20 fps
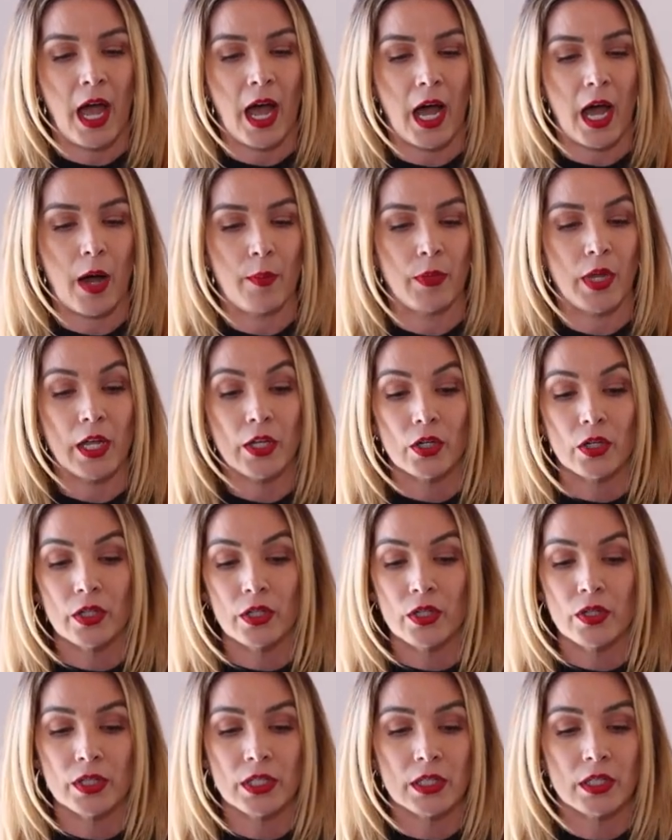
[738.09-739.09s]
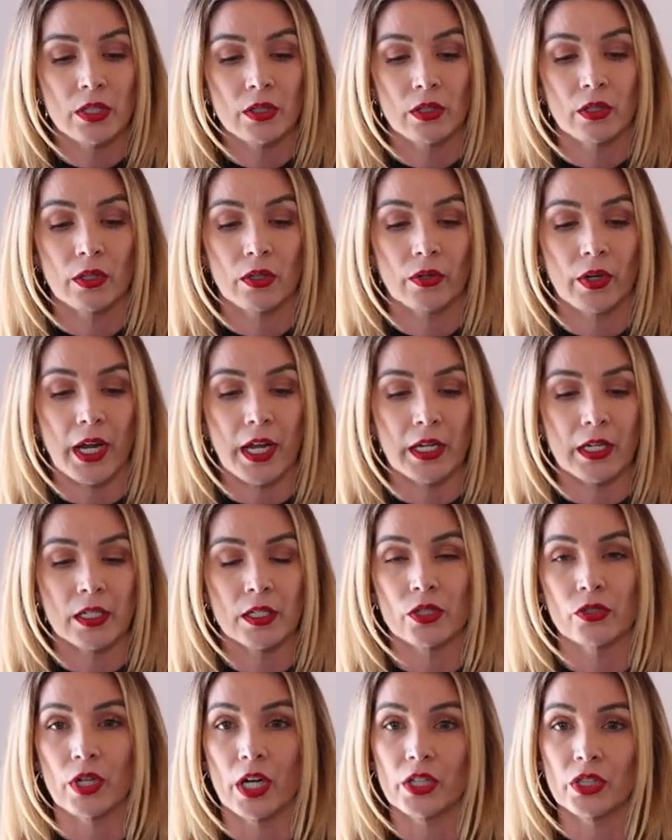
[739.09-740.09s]
Um, you could use it to create
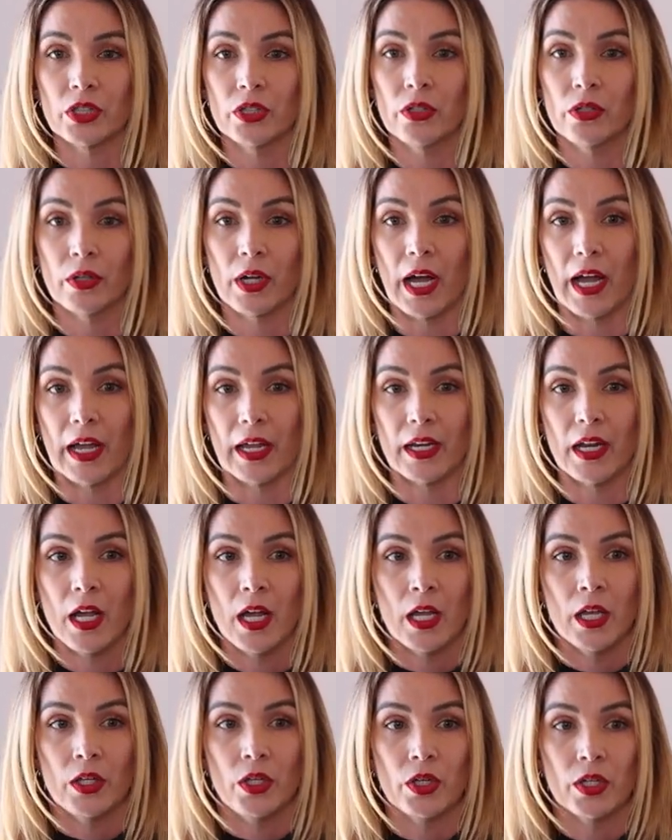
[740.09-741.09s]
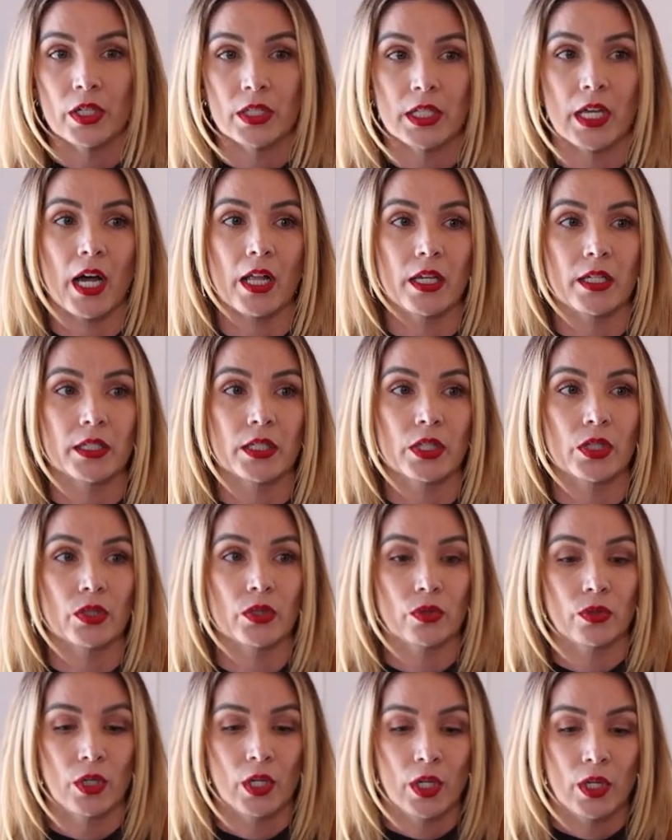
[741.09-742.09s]
an instructional guide. You could tell it
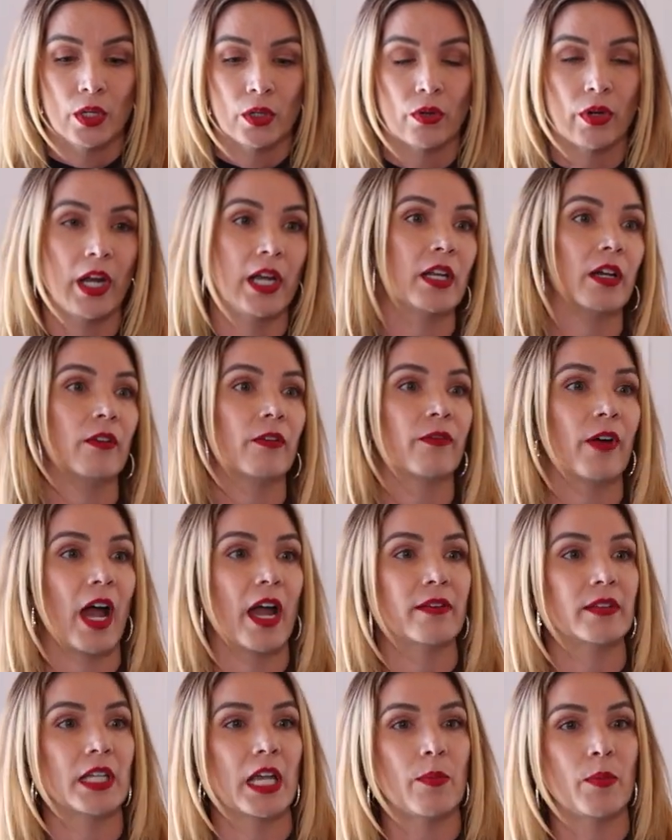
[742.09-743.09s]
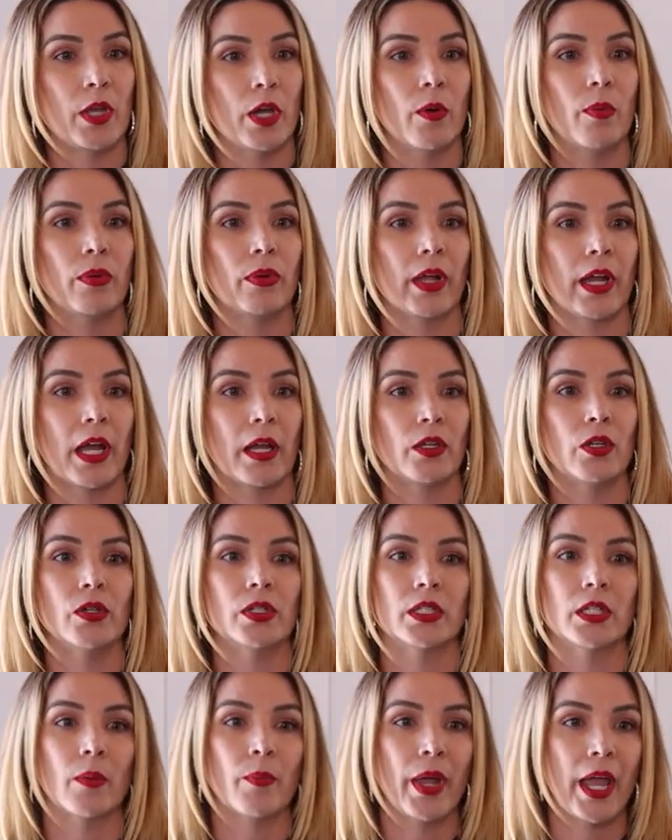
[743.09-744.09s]
to create a five-day meal plan
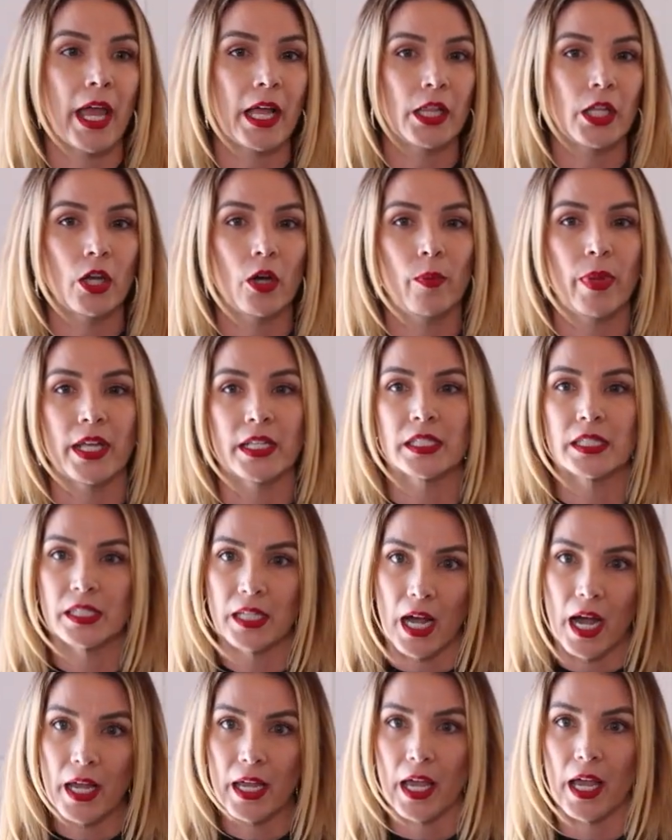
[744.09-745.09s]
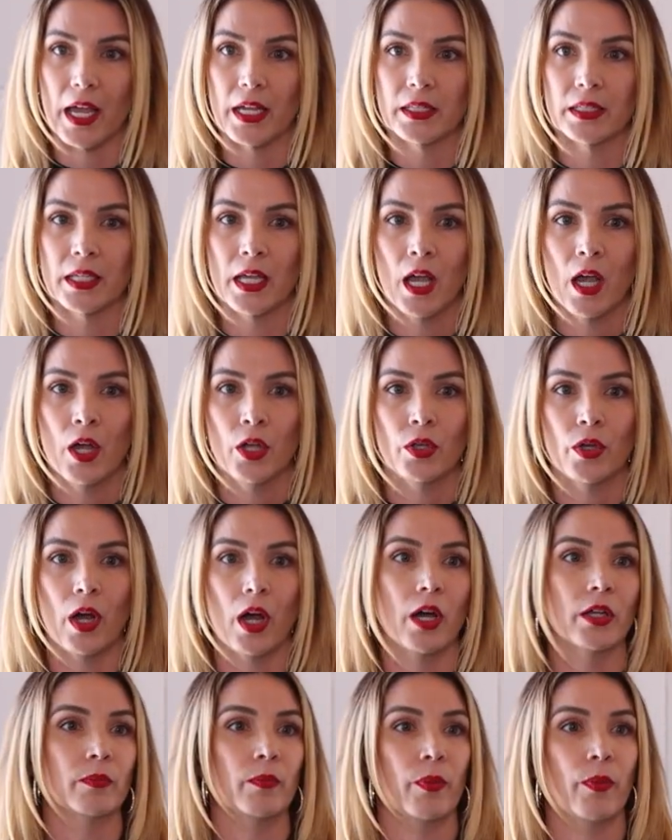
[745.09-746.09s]
using a paleo-based diet
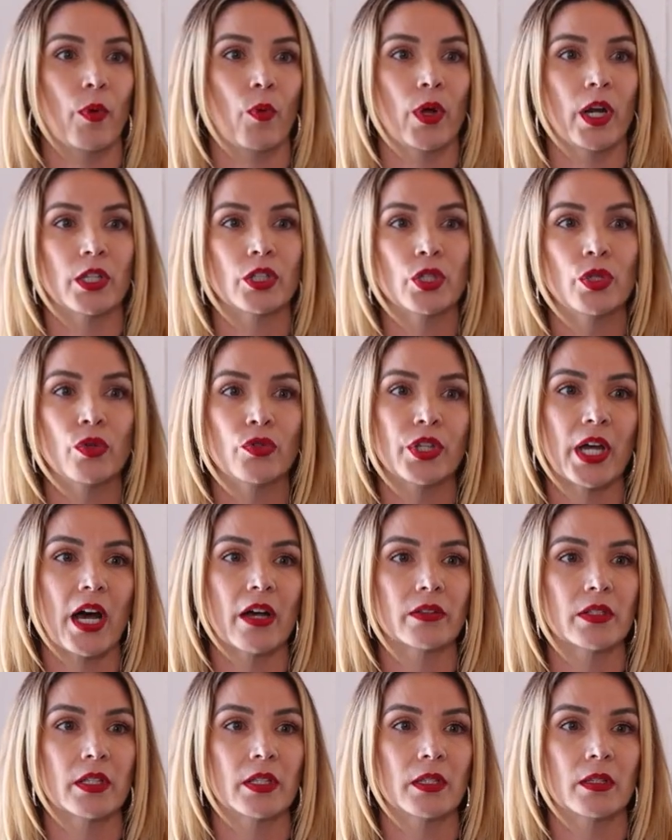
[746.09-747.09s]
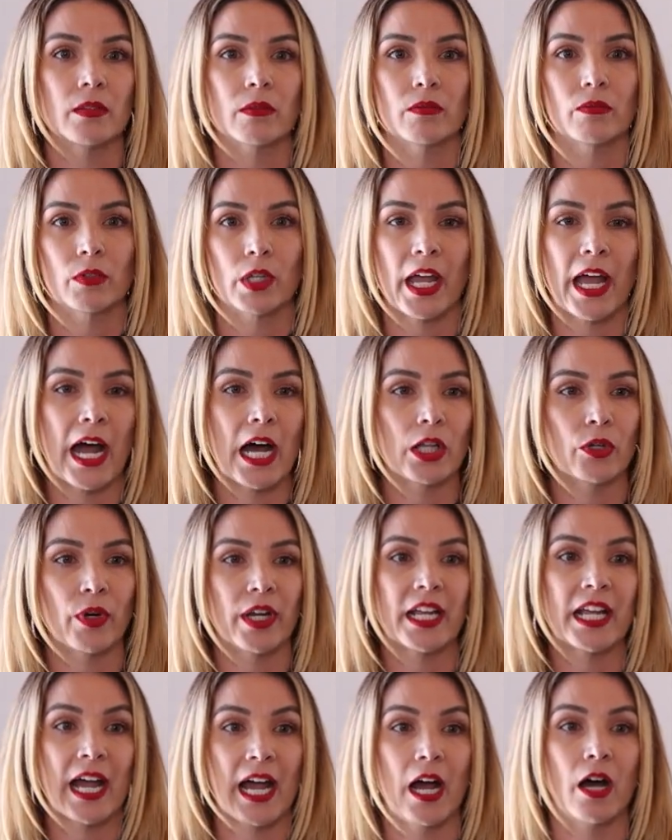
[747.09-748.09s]
uh, with a 2,000
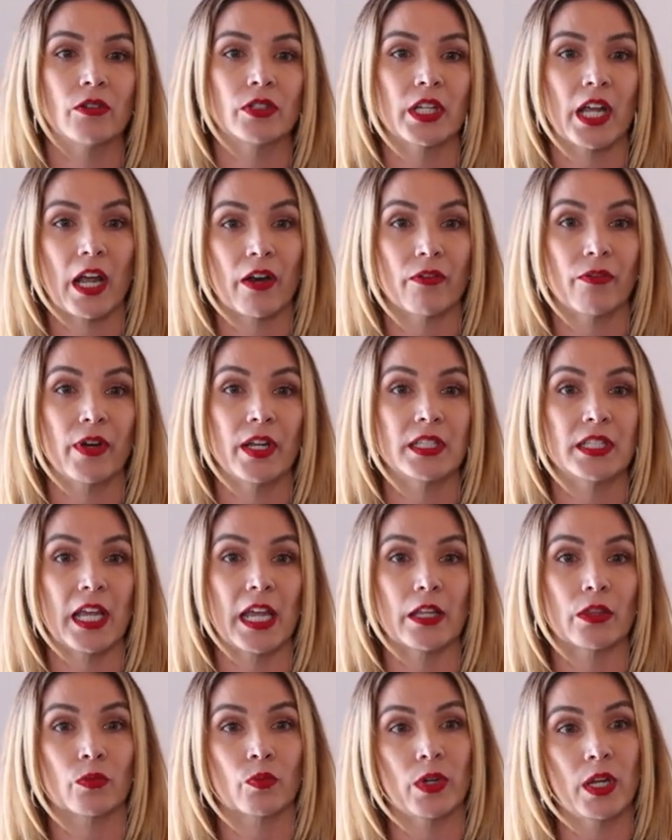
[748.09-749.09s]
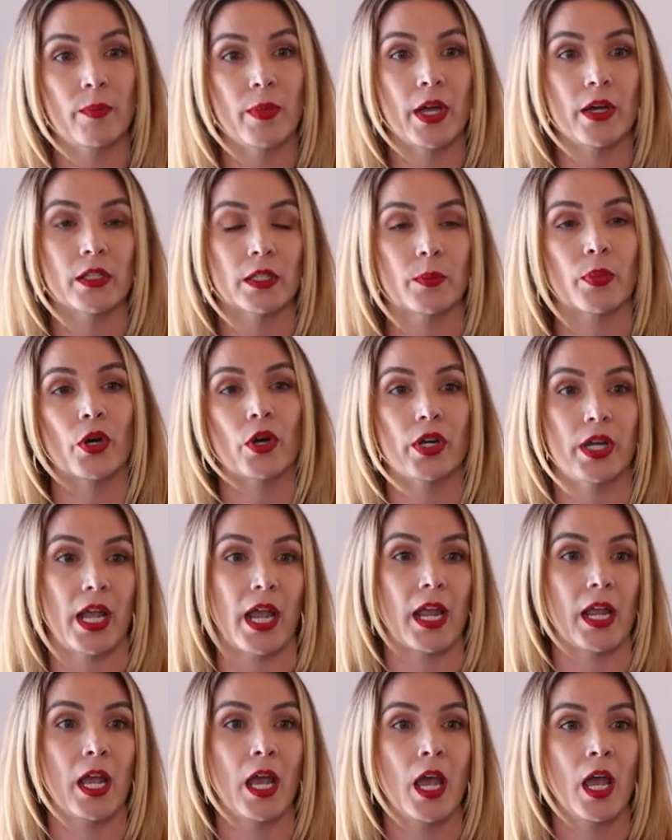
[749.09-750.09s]
calorie count every day, three meals per
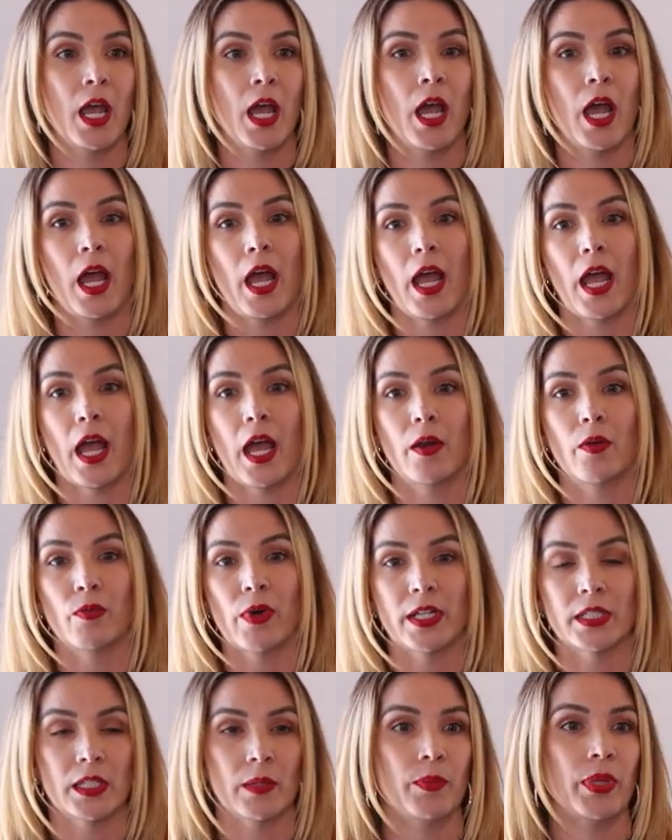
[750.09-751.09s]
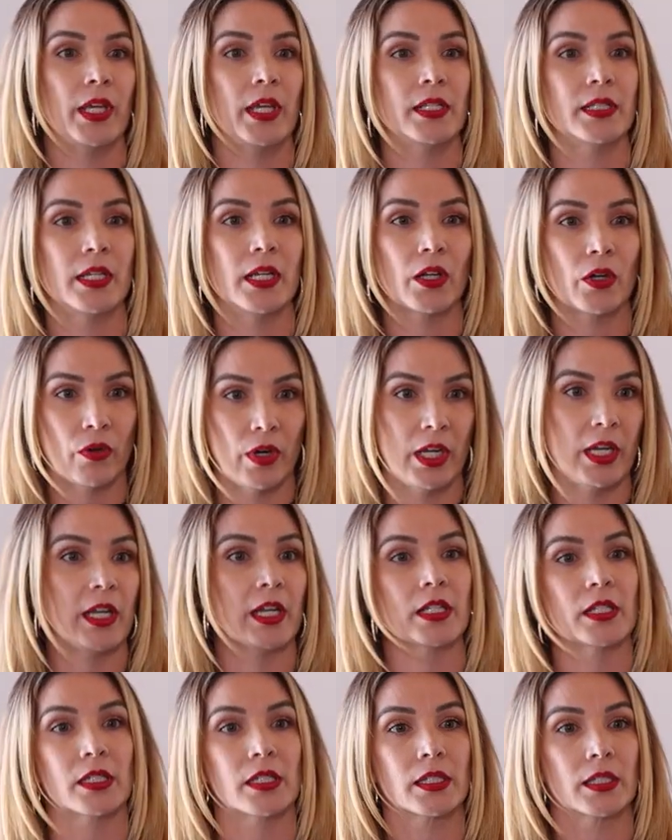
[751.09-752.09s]
day, and recipes and
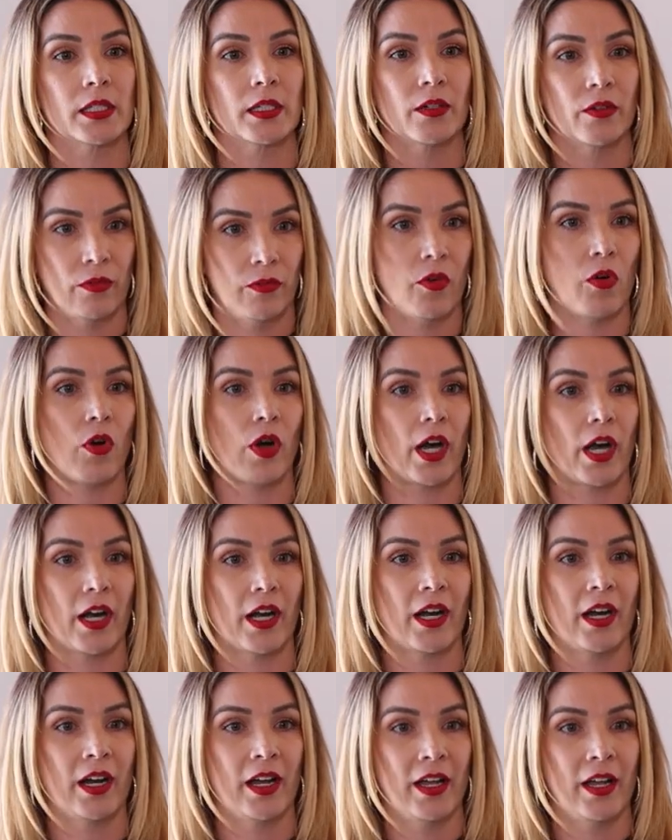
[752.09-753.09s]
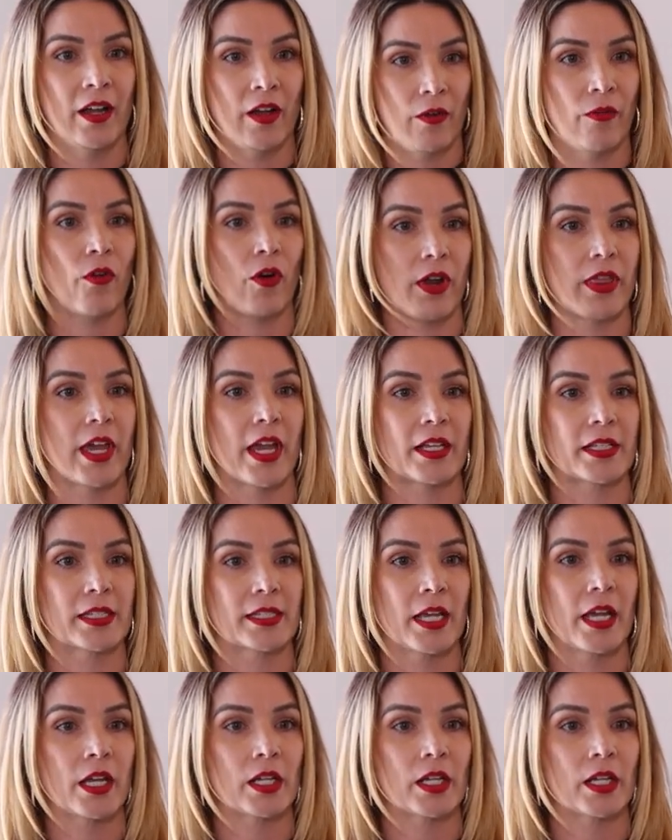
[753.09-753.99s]
ingredients for, for this.